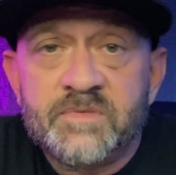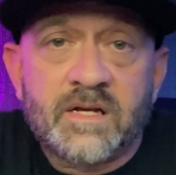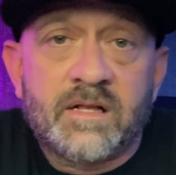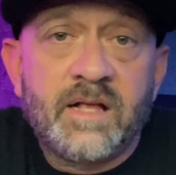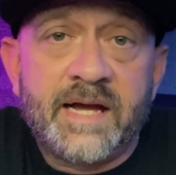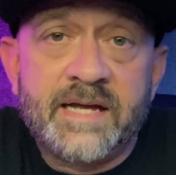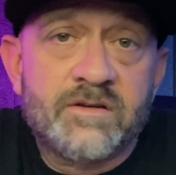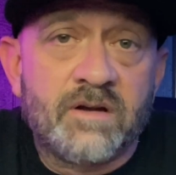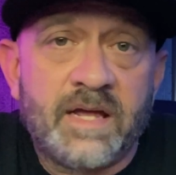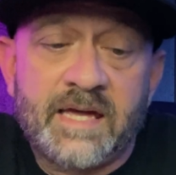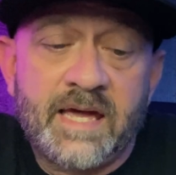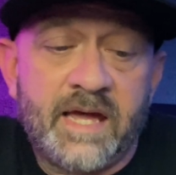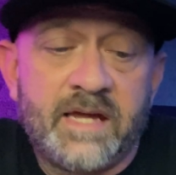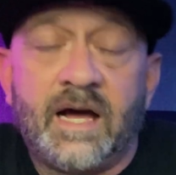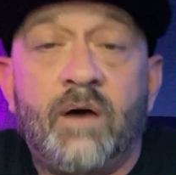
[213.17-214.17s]
the clients are like,
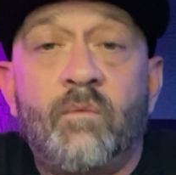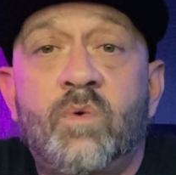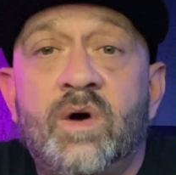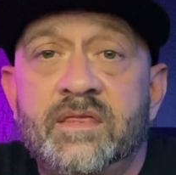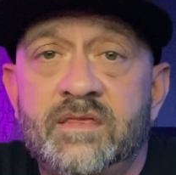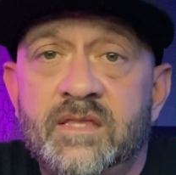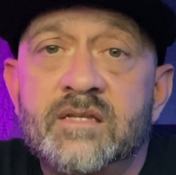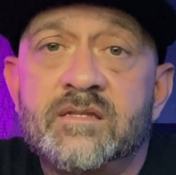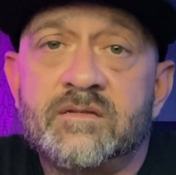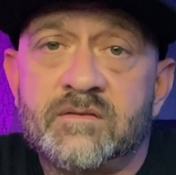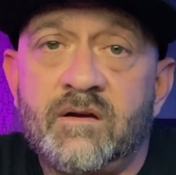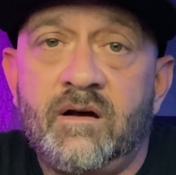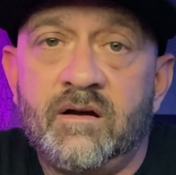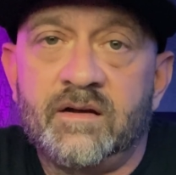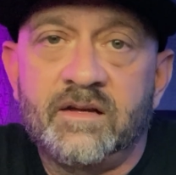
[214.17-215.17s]
hey, I want this
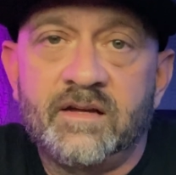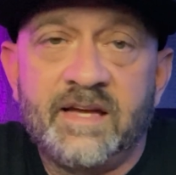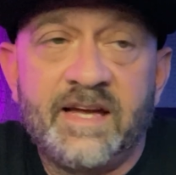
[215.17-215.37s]
song,